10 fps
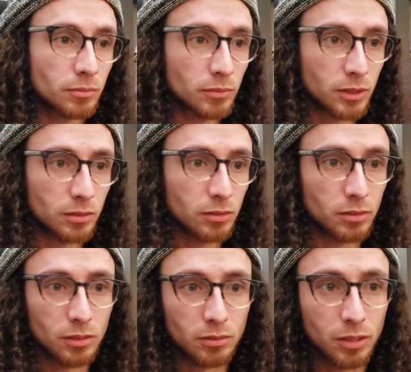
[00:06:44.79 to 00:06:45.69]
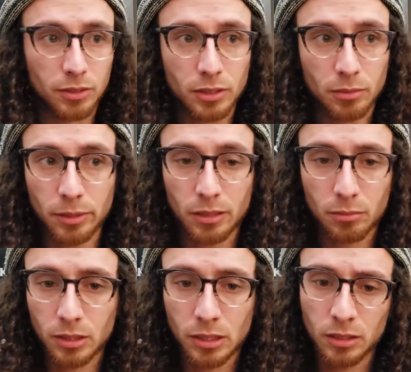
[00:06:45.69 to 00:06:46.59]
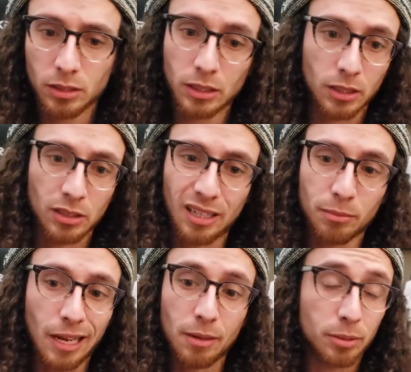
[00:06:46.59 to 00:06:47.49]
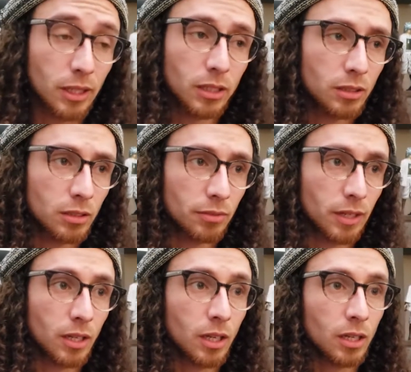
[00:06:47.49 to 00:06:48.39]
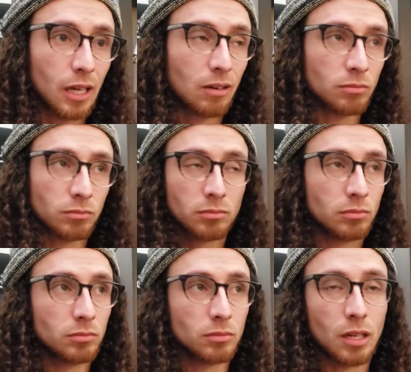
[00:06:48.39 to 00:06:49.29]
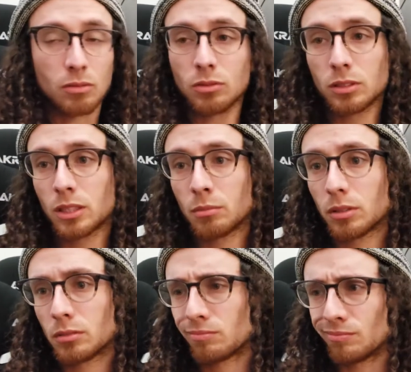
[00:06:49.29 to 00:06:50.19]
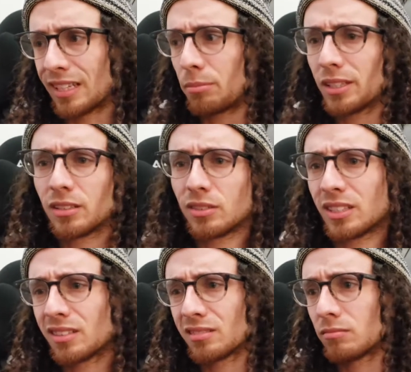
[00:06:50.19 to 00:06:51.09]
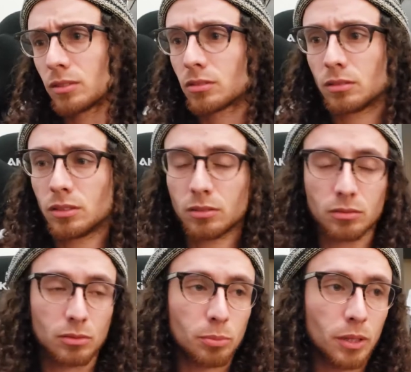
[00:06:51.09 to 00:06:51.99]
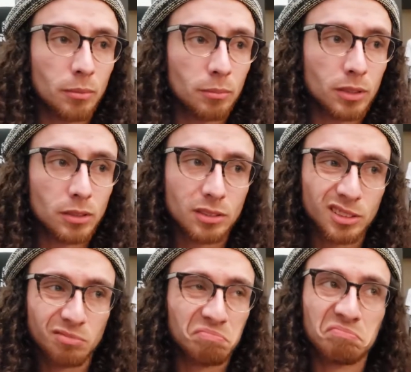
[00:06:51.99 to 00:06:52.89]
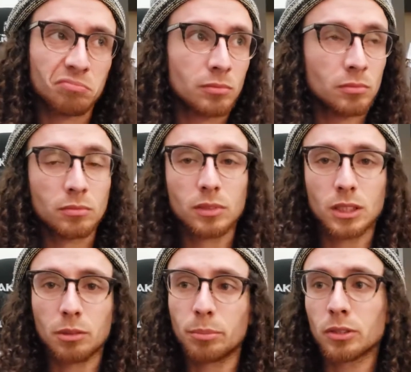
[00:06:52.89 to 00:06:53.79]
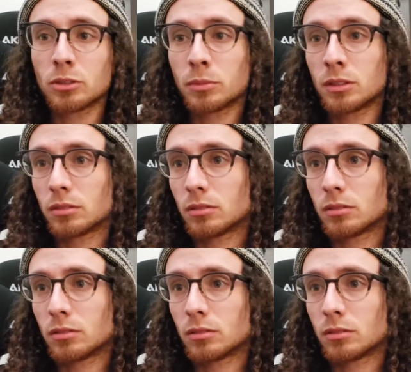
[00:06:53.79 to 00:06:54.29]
Just everything about it mechanically, like I'd play it if I don't own the game, but I'd play it right now. You know, no problem. But it's just doesn't appeal to me.